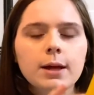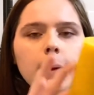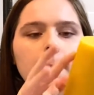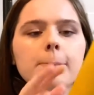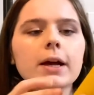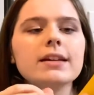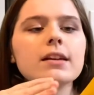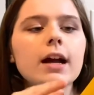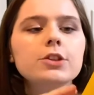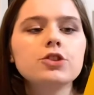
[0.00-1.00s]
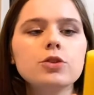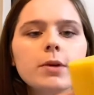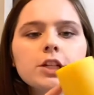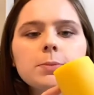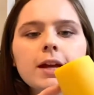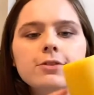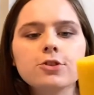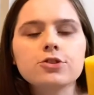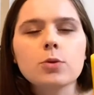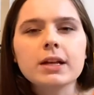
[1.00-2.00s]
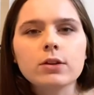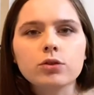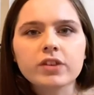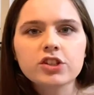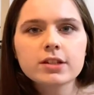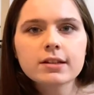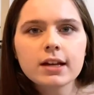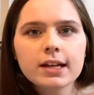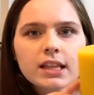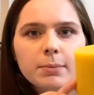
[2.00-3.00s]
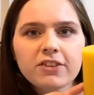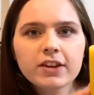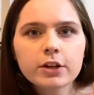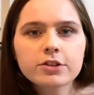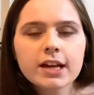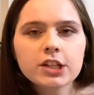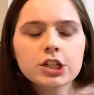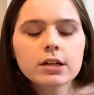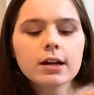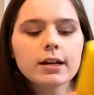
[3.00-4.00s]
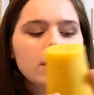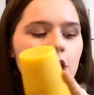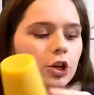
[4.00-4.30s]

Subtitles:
but not too much because there's so many little ridges on it that my finger's catching on.